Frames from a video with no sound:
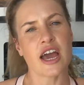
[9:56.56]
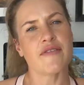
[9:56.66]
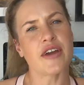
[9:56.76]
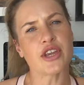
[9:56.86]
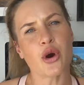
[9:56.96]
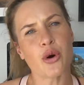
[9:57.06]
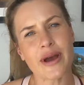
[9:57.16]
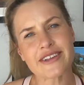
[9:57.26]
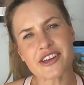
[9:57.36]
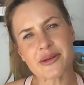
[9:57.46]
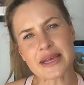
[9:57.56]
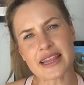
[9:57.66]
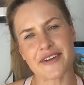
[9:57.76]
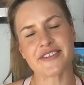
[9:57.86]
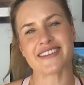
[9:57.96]
Then you're always going to be
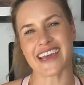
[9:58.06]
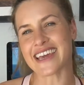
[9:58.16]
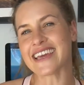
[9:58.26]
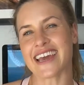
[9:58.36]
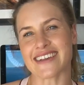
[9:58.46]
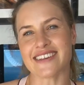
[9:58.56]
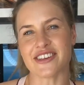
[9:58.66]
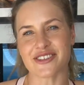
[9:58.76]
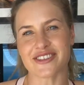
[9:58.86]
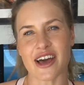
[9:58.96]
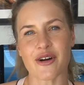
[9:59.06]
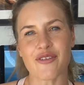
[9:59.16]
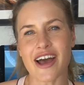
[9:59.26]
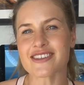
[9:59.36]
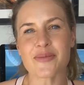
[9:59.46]
left second guessing yourself,
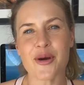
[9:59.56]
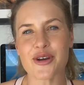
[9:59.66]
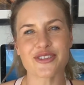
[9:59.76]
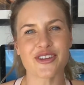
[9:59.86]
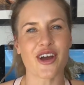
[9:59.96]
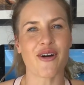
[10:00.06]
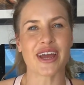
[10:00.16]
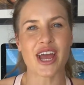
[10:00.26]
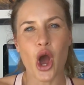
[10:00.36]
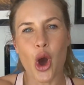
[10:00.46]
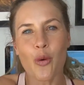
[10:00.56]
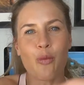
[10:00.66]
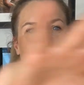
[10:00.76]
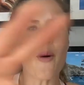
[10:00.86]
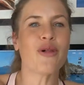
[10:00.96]
as opposed to going,
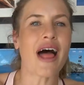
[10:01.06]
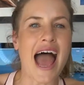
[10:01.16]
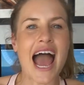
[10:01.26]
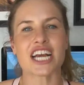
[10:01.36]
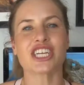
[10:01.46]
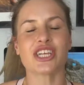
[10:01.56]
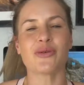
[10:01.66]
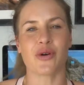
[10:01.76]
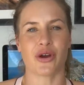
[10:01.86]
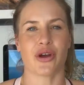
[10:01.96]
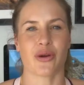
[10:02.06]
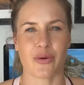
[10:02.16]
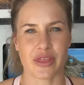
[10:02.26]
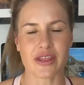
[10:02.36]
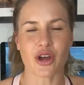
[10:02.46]
what will actually work
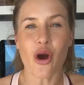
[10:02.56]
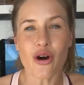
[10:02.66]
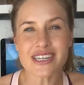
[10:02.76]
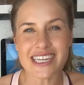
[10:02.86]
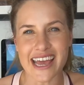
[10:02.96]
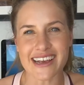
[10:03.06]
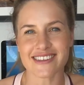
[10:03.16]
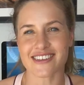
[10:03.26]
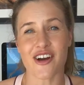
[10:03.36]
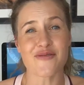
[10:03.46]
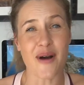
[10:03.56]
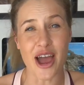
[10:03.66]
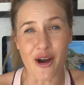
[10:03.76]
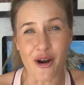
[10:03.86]
within the context of my